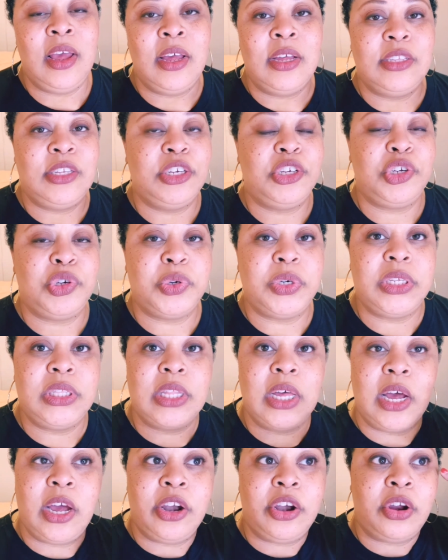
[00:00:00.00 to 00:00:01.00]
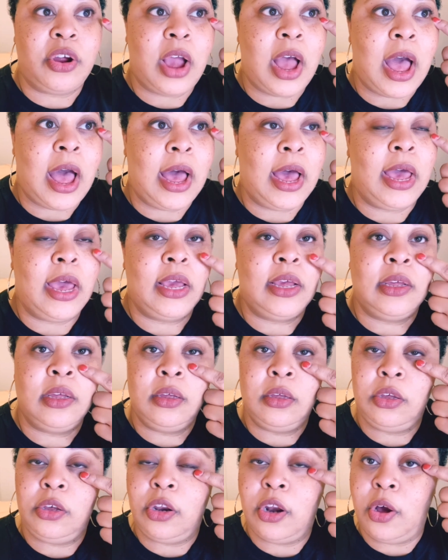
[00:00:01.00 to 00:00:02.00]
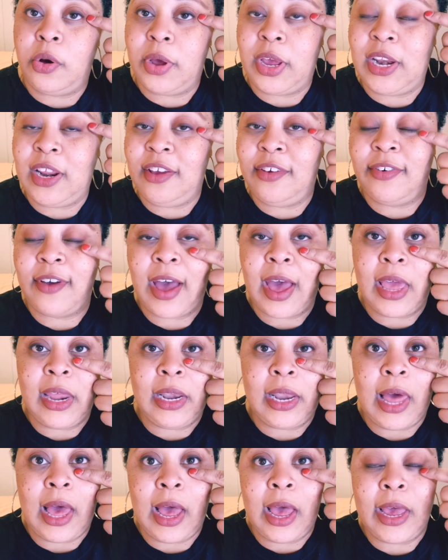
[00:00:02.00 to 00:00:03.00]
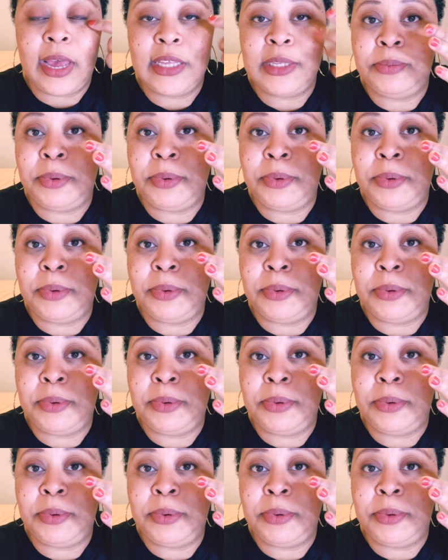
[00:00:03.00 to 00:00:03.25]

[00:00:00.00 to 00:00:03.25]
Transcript: to treat the under eye, you know, any fine lines.